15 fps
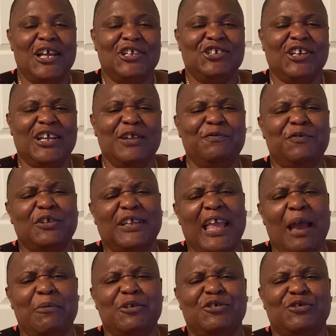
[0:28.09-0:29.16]
Chicken foot
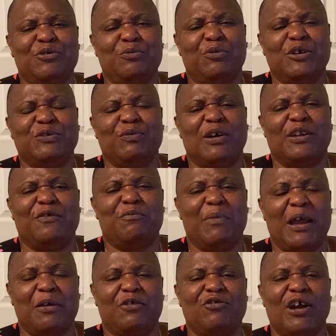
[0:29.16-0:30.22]
cabbage soup was one of
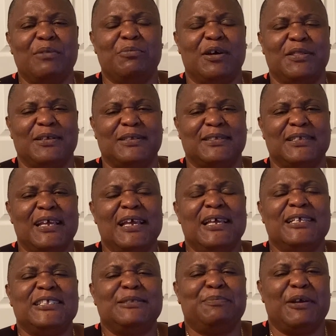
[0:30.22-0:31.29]
my grandmother's
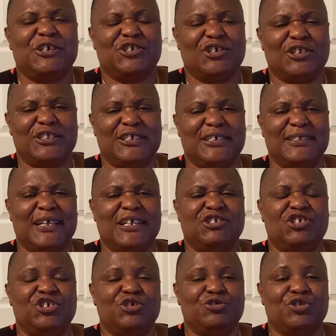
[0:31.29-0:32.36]
specialty that
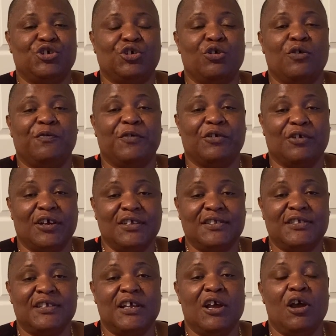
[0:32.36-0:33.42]
she used to cook for
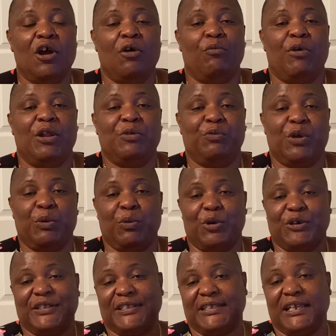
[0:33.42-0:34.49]
us when we were
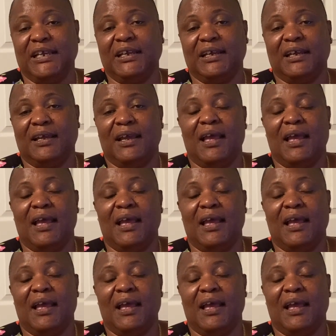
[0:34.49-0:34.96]
sick.